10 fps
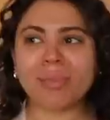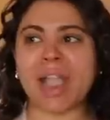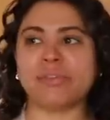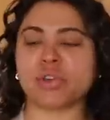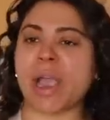
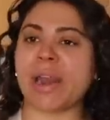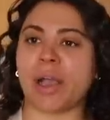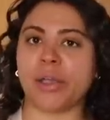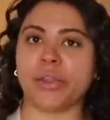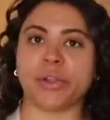I've tried
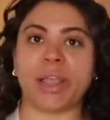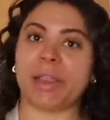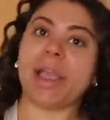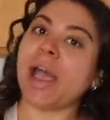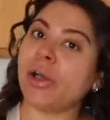other
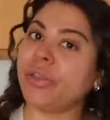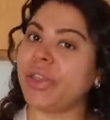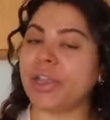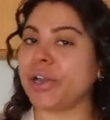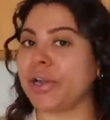like
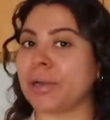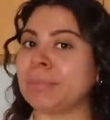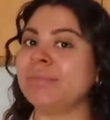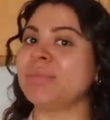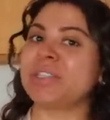
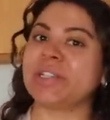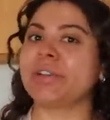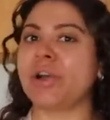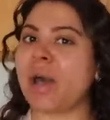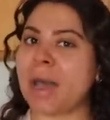healthier
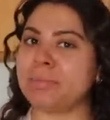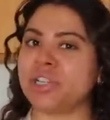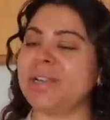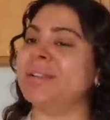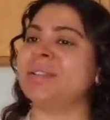cereal
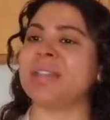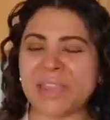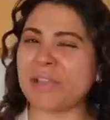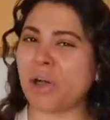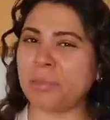options
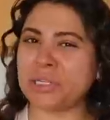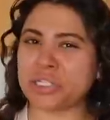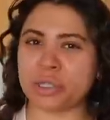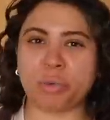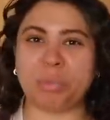and they've all been
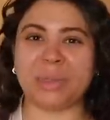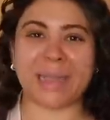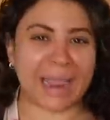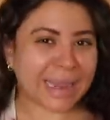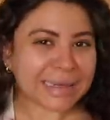so
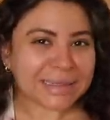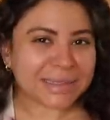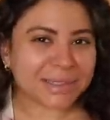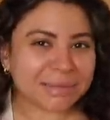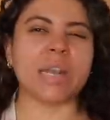
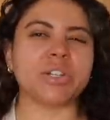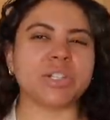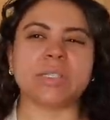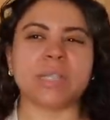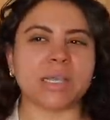bland, and it
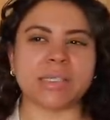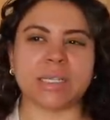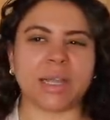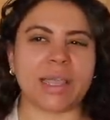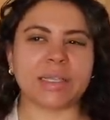just
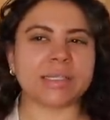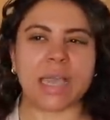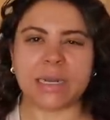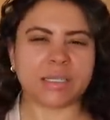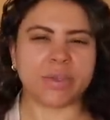doesn't like
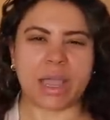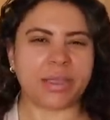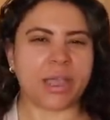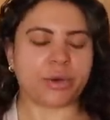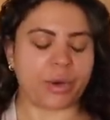satisfy
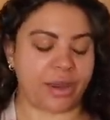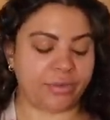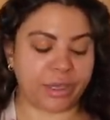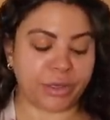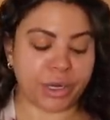that
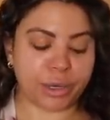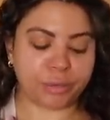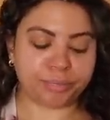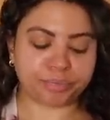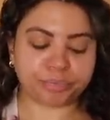craving, you
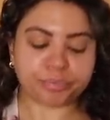know?